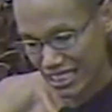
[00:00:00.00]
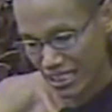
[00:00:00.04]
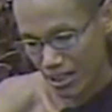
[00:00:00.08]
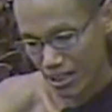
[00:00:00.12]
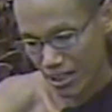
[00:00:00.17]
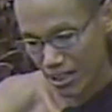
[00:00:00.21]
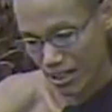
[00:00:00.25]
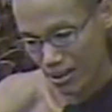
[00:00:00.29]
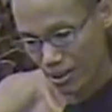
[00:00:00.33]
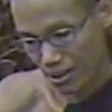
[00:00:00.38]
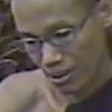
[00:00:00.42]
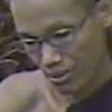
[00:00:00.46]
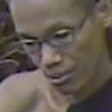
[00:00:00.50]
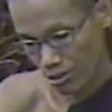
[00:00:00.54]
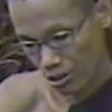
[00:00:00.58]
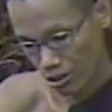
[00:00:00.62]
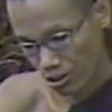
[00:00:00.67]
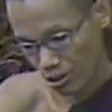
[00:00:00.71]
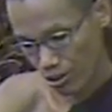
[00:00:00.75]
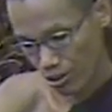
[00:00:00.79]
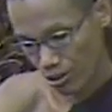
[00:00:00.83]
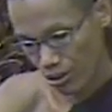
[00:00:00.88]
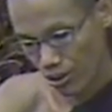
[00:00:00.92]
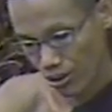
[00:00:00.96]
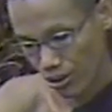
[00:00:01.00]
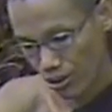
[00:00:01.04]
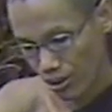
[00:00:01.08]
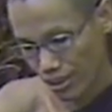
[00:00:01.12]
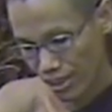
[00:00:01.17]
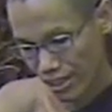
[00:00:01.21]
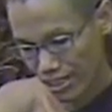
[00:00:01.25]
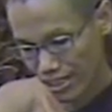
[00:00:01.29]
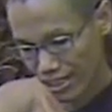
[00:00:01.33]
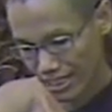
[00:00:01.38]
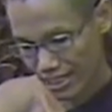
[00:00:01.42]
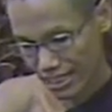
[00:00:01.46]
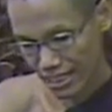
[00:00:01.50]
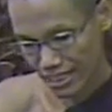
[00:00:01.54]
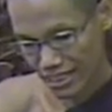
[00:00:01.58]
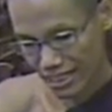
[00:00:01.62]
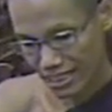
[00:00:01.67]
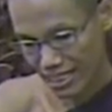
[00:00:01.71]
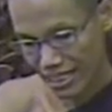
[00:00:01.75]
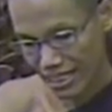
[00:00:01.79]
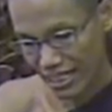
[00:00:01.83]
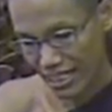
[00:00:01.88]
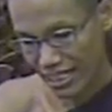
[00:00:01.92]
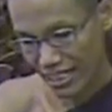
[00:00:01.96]
Yeah, if so, that
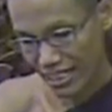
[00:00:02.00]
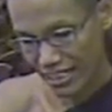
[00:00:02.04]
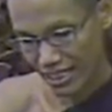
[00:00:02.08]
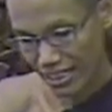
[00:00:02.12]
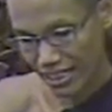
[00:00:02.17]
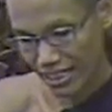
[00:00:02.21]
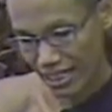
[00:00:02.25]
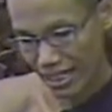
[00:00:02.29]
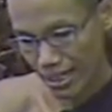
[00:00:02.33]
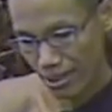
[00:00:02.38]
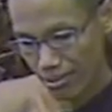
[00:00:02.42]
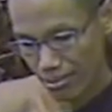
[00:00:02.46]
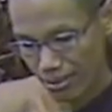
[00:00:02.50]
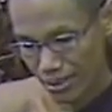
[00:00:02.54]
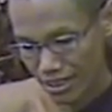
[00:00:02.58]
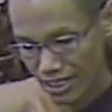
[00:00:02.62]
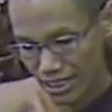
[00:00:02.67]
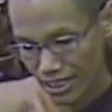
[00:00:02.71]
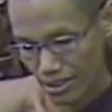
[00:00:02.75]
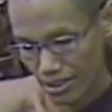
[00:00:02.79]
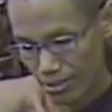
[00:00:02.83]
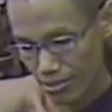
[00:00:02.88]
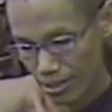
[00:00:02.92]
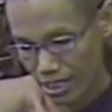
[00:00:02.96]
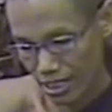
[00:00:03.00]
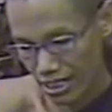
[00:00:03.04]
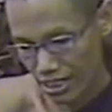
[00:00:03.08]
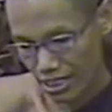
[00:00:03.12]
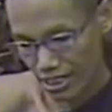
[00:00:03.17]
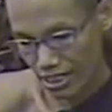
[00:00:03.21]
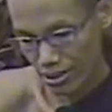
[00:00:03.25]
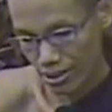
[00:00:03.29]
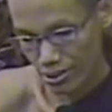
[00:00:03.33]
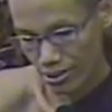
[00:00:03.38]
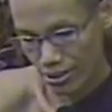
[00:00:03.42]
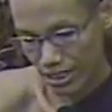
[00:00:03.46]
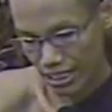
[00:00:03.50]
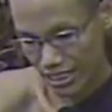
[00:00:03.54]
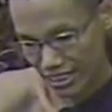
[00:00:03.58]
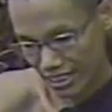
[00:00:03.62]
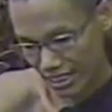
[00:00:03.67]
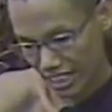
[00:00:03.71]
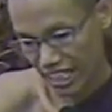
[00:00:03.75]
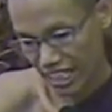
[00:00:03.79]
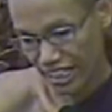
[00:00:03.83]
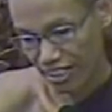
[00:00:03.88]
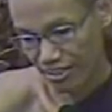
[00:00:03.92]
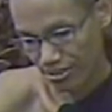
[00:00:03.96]
is uh, a, they have attachment to the
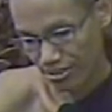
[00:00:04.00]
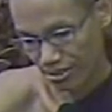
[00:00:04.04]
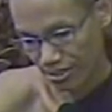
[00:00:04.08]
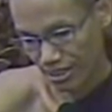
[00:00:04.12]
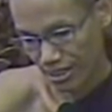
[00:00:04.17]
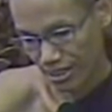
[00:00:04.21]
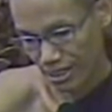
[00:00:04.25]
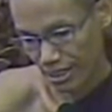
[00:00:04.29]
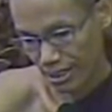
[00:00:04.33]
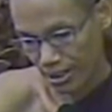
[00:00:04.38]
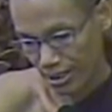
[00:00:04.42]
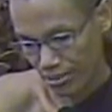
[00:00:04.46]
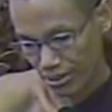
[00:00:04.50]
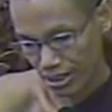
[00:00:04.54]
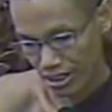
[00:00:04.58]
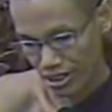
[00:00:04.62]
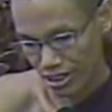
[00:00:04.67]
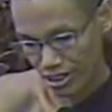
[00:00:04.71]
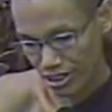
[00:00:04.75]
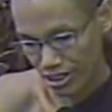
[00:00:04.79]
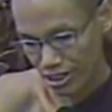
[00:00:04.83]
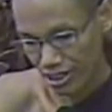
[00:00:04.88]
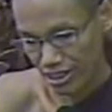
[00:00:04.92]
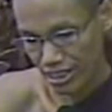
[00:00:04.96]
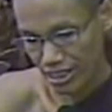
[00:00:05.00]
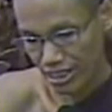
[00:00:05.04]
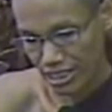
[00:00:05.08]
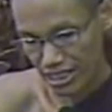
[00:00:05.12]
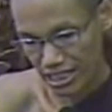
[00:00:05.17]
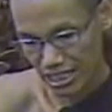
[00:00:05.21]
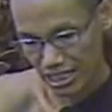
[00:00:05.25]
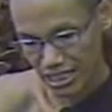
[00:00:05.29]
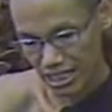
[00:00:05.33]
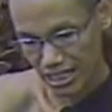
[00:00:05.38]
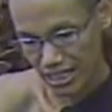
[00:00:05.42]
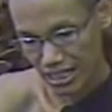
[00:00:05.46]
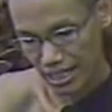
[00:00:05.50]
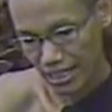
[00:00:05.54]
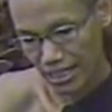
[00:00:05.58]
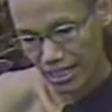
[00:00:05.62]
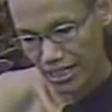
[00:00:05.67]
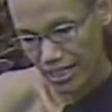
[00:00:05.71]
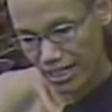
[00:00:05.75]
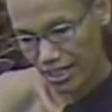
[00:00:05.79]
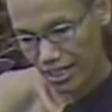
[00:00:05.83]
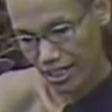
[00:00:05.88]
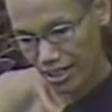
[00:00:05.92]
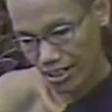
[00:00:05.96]
self. Because of this,
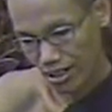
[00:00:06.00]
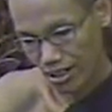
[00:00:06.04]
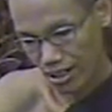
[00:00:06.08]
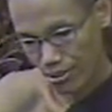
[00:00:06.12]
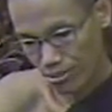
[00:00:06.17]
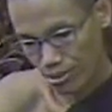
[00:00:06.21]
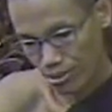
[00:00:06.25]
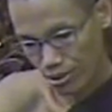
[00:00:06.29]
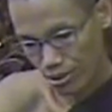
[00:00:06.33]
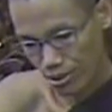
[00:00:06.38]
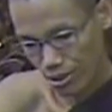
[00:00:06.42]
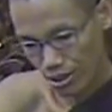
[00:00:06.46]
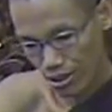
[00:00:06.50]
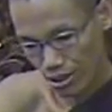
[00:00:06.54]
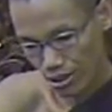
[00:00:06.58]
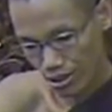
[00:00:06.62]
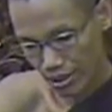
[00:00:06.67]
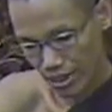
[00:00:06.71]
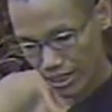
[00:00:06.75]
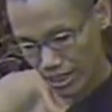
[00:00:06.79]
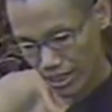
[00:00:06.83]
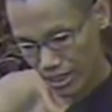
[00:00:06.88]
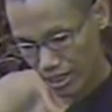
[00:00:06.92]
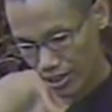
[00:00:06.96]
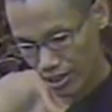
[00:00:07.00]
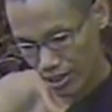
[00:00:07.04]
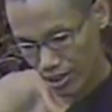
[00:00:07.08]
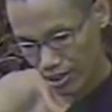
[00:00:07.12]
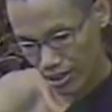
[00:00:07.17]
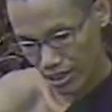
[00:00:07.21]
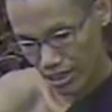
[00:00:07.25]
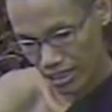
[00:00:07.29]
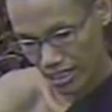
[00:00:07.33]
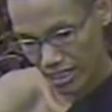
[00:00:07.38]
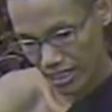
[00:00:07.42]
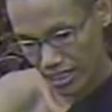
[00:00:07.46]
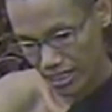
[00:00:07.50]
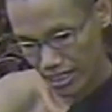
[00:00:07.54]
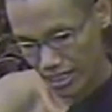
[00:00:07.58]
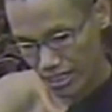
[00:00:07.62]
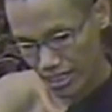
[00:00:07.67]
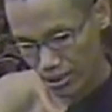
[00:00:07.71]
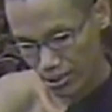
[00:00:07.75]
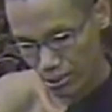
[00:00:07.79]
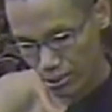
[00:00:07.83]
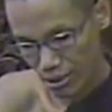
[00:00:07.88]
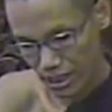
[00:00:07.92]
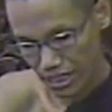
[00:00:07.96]
uh, wrong view always
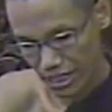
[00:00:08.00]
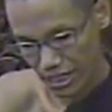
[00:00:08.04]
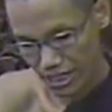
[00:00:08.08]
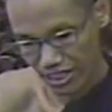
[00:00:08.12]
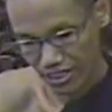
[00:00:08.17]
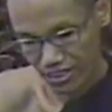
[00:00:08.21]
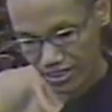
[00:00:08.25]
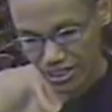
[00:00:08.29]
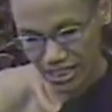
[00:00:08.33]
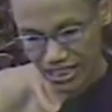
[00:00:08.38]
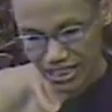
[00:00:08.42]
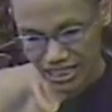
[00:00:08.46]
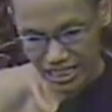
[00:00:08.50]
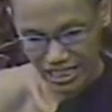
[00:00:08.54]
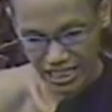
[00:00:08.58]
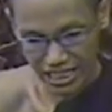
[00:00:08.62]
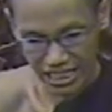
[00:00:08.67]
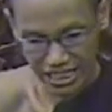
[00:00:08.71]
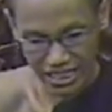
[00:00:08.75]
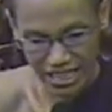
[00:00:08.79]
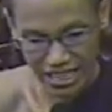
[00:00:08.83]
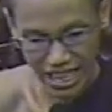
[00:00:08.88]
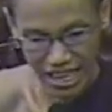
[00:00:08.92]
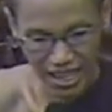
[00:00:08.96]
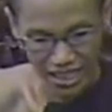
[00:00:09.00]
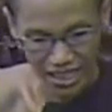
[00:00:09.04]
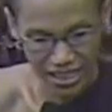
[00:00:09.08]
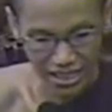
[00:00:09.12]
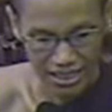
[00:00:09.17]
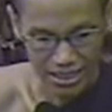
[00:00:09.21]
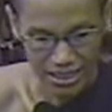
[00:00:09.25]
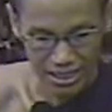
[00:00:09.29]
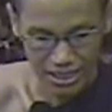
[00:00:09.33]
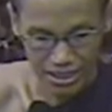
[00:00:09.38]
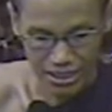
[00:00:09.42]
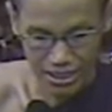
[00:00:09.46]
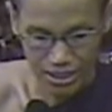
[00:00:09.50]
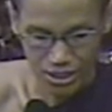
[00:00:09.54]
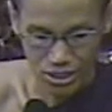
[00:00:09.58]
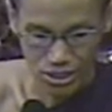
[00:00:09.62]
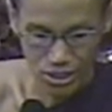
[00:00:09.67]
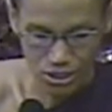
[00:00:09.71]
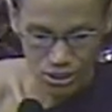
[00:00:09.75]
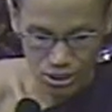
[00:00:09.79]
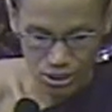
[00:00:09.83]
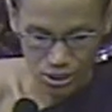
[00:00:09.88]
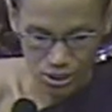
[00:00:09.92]
associated with the greed chaita, not